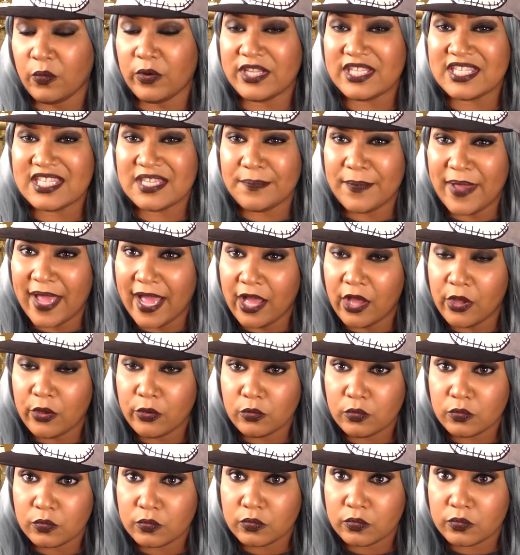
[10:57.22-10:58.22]
what it's
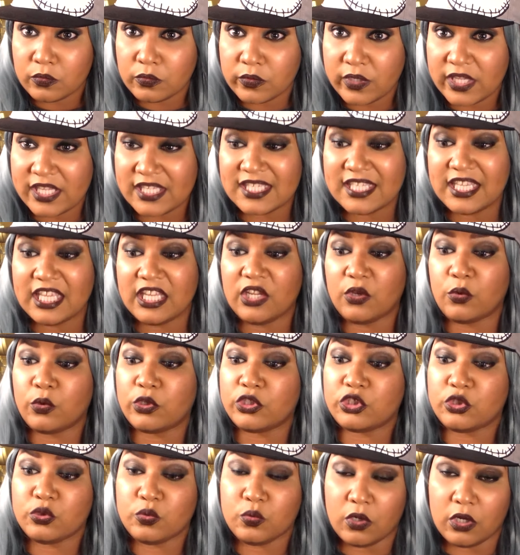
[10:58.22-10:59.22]
about is getting
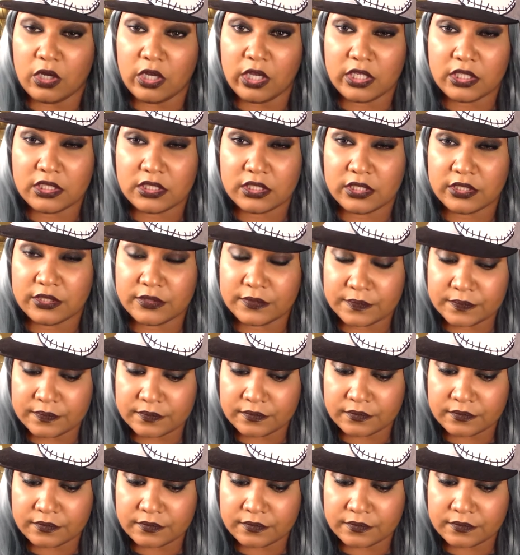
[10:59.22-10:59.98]
what you want